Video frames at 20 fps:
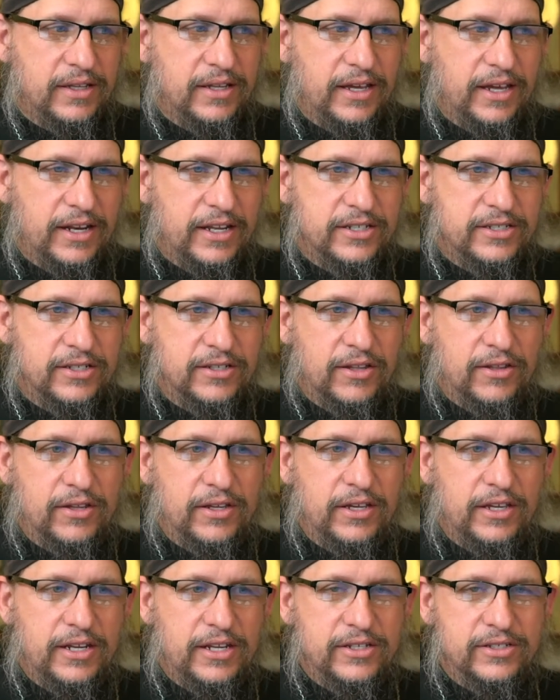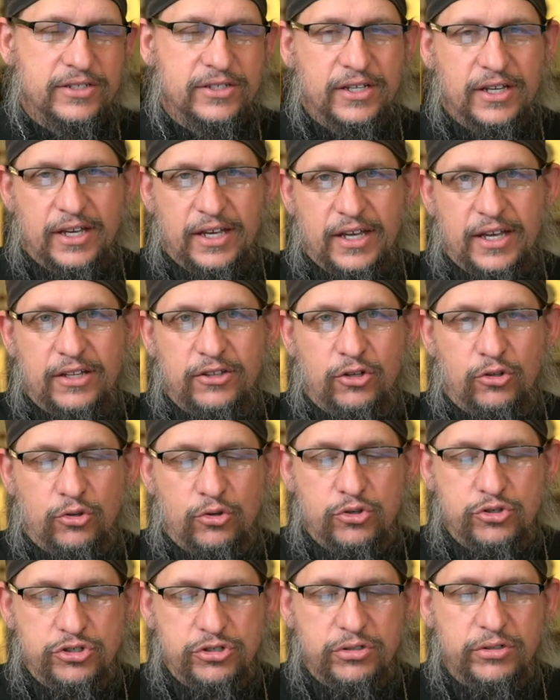it is it is
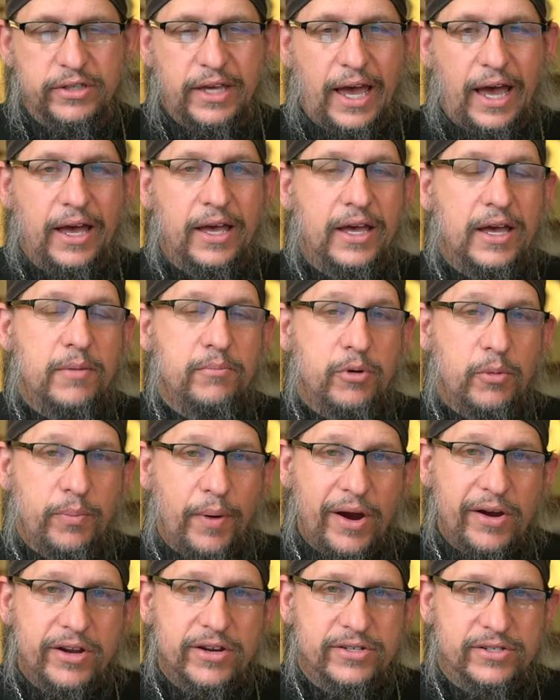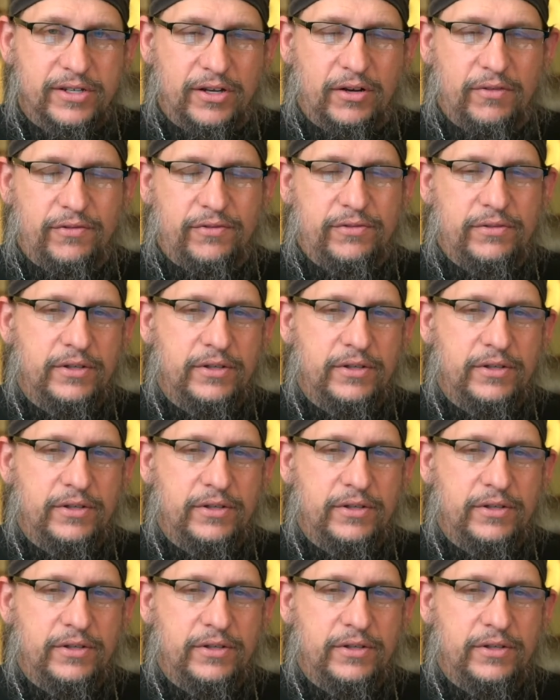delusional? Yeah. Prepare yourself.